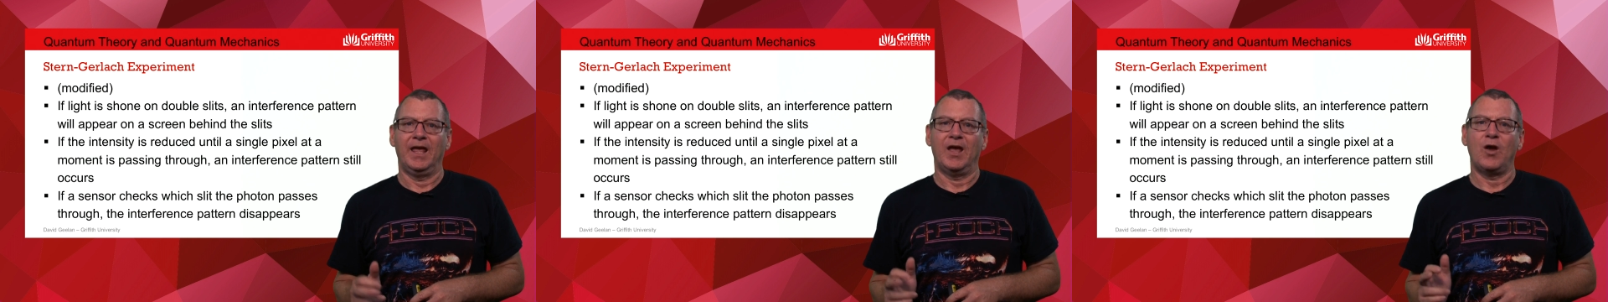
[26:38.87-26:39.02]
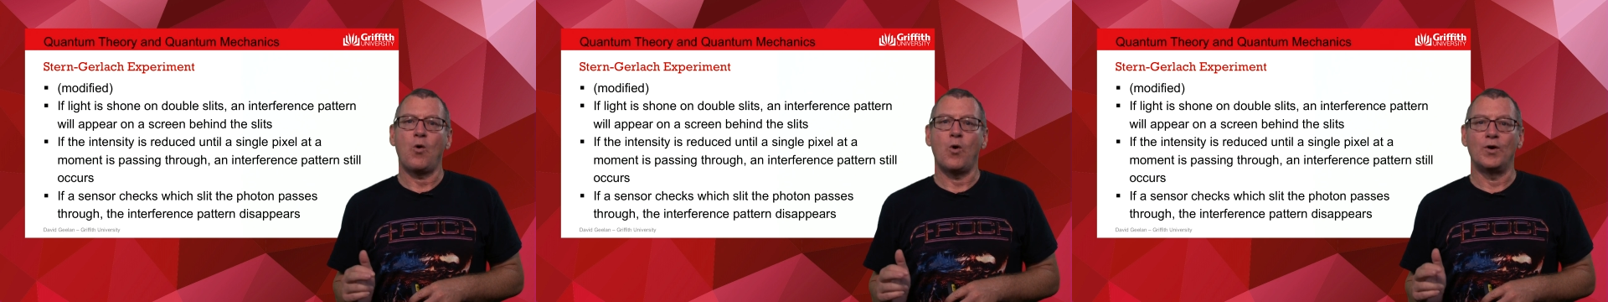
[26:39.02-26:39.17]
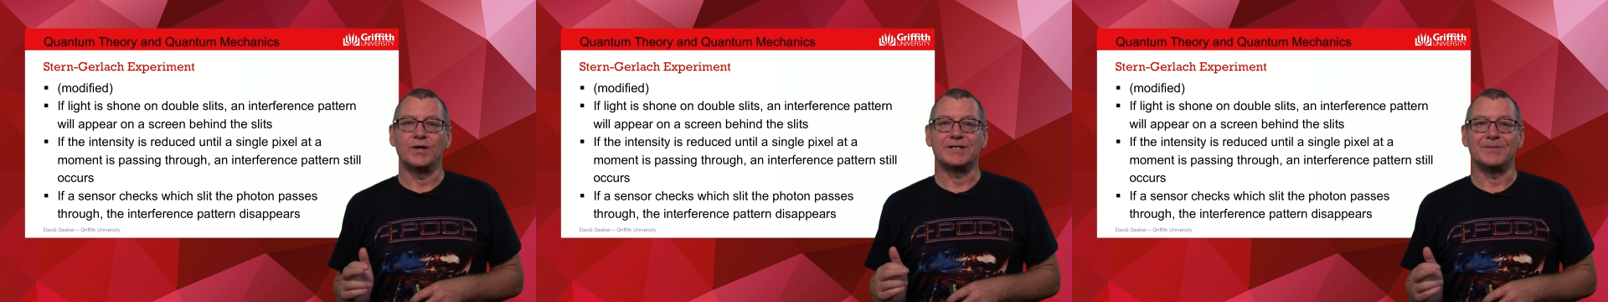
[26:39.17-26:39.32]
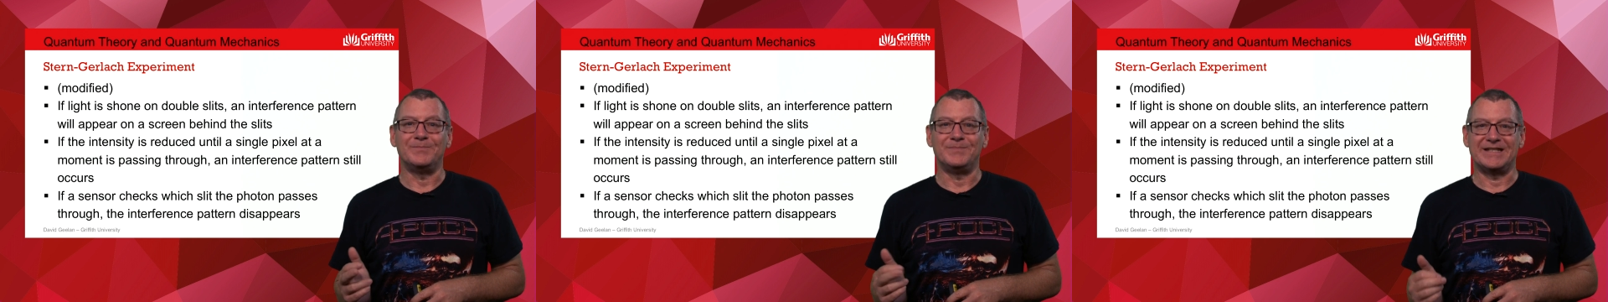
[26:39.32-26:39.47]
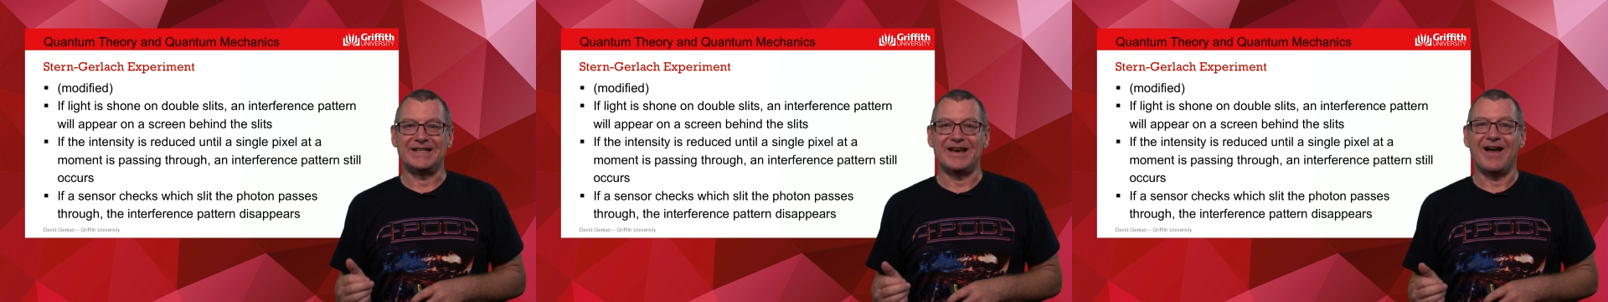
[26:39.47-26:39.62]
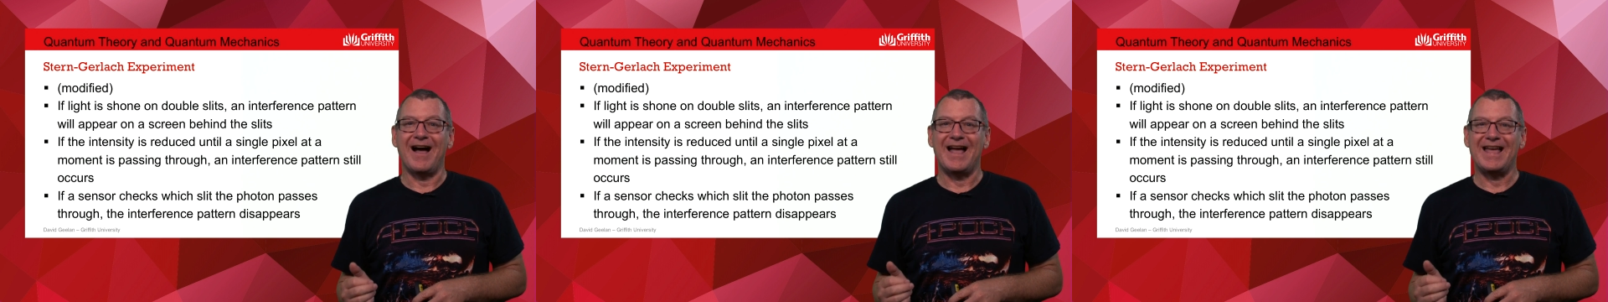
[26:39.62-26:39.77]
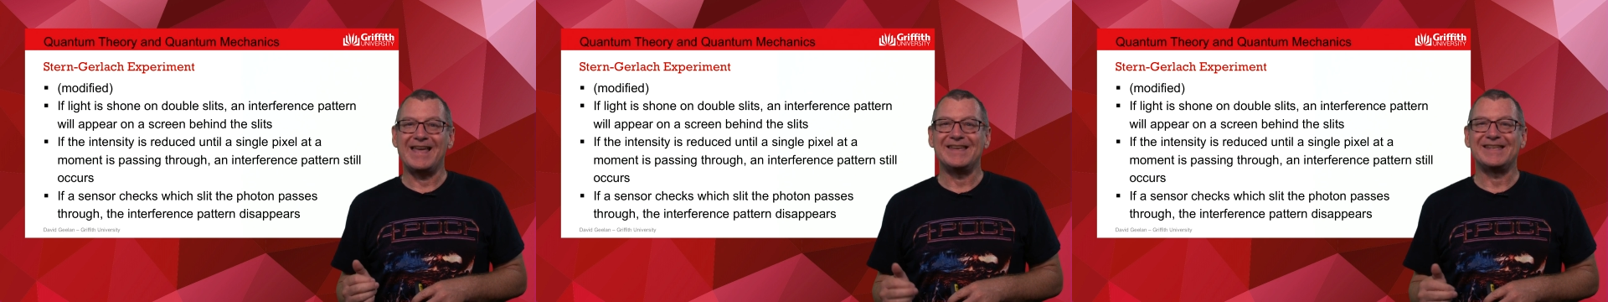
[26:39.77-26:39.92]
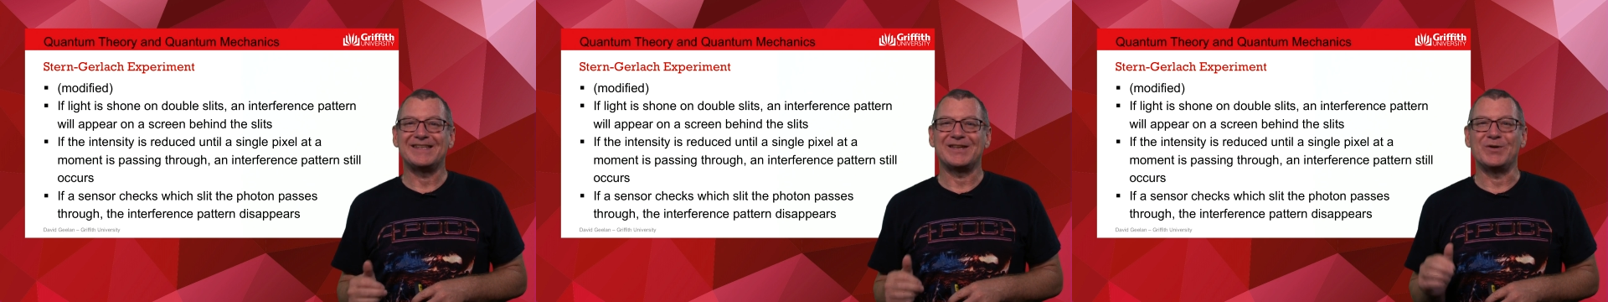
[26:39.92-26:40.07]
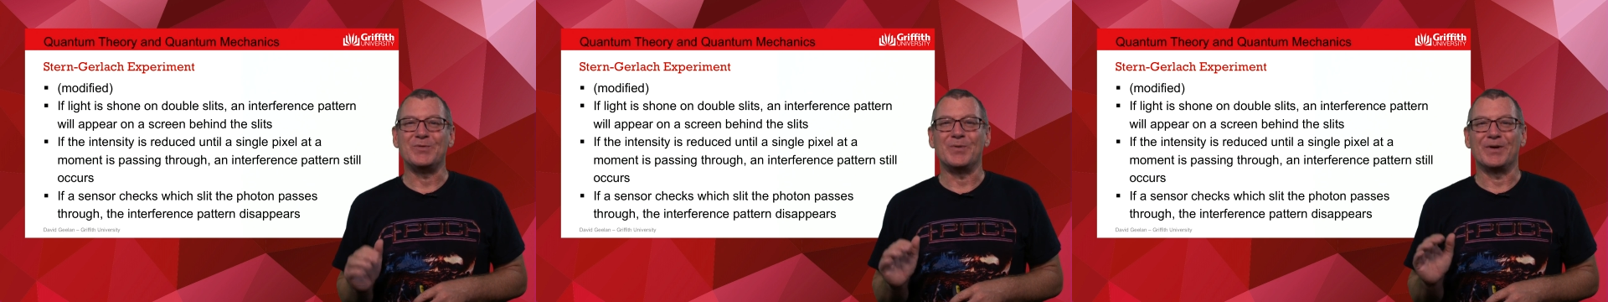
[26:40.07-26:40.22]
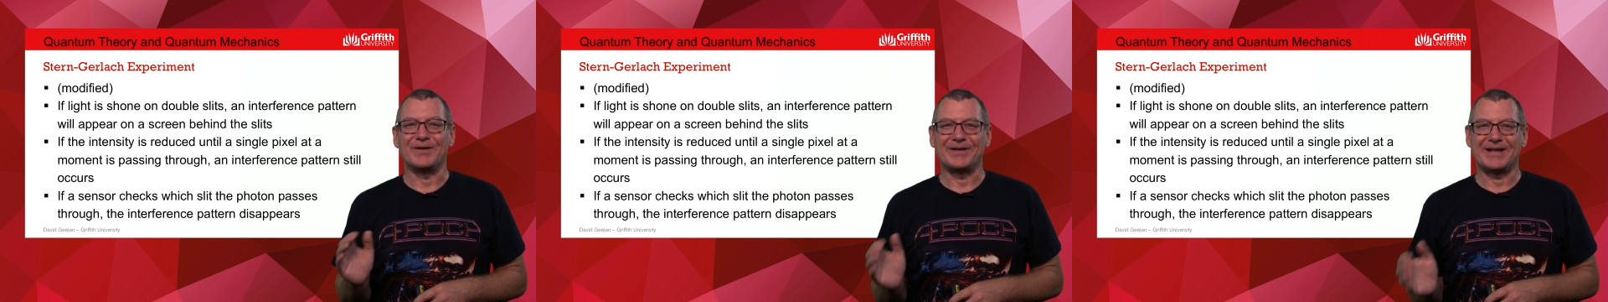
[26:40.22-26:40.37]
quantum deniers
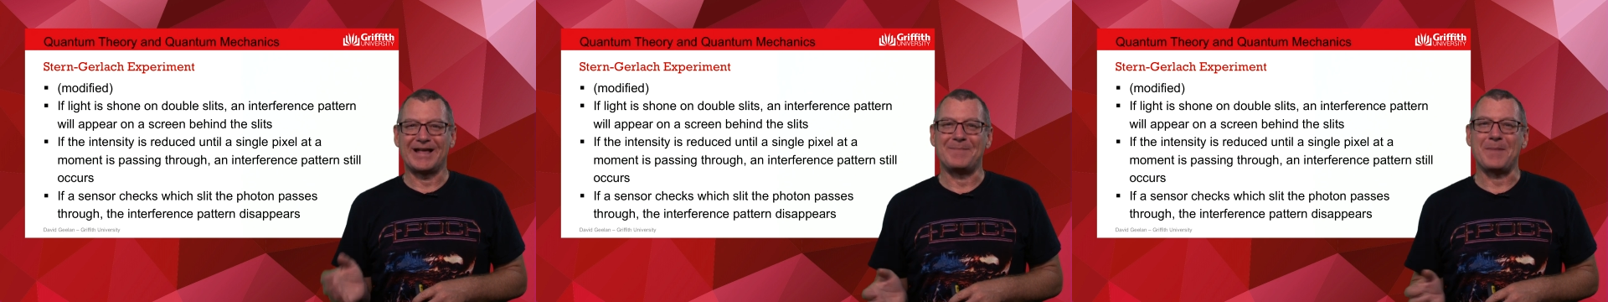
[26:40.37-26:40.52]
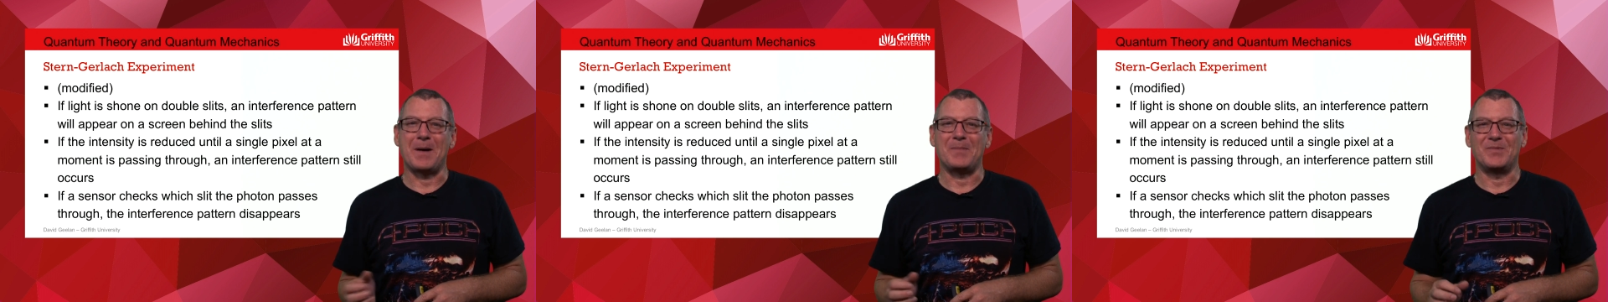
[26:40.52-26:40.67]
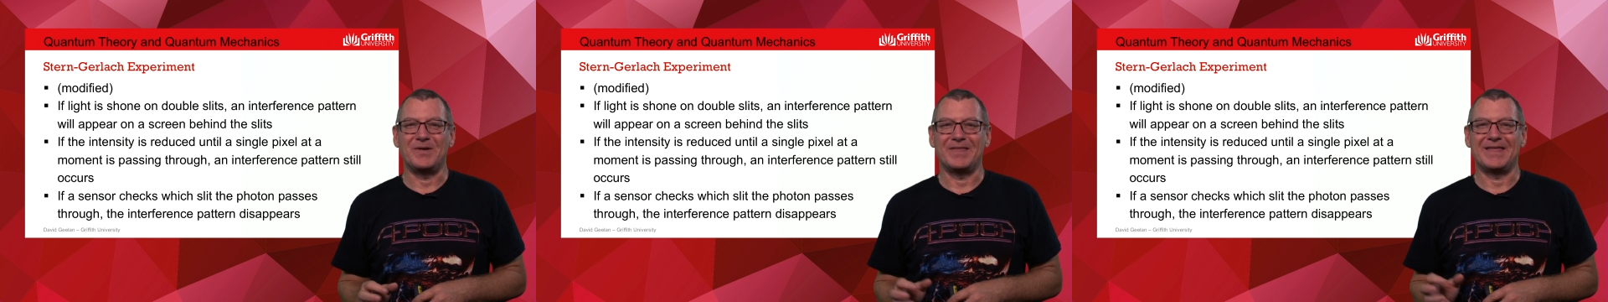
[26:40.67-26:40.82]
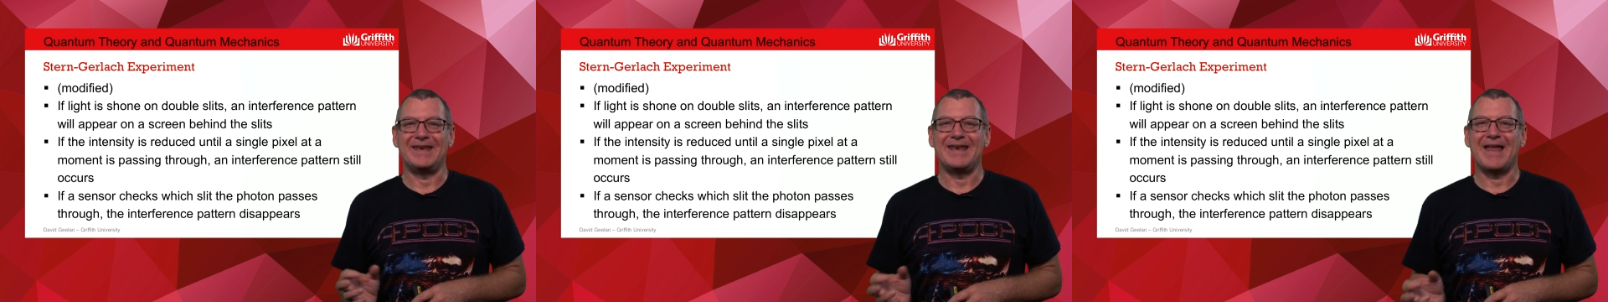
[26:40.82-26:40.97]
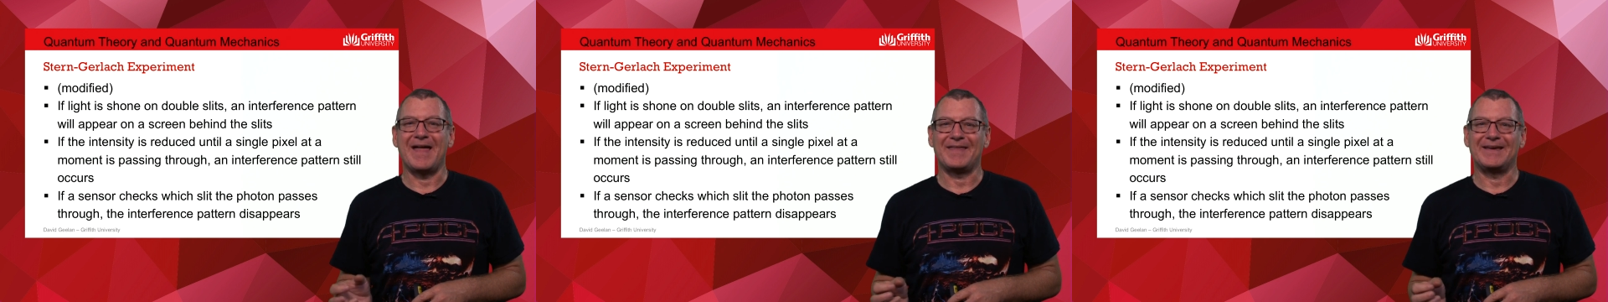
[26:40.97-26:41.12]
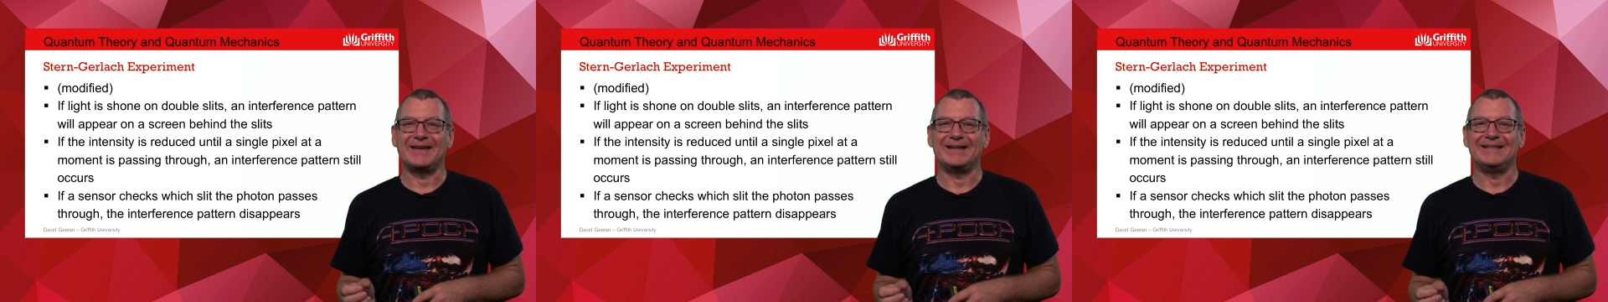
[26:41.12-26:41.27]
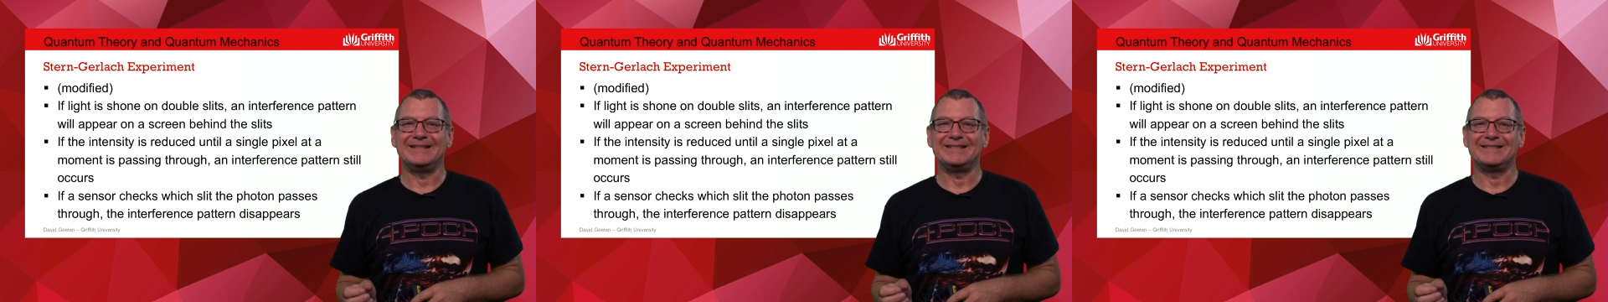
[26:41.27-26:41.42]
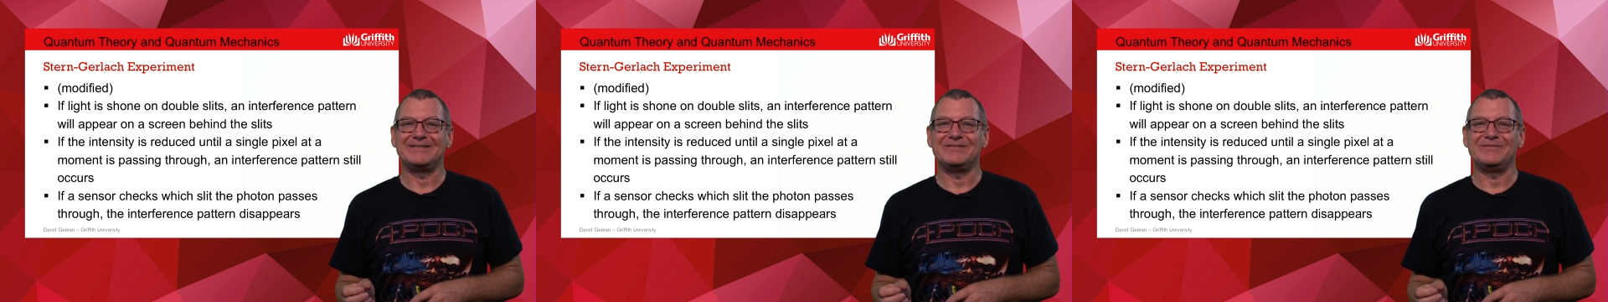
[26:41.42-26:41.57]
who want to come up with another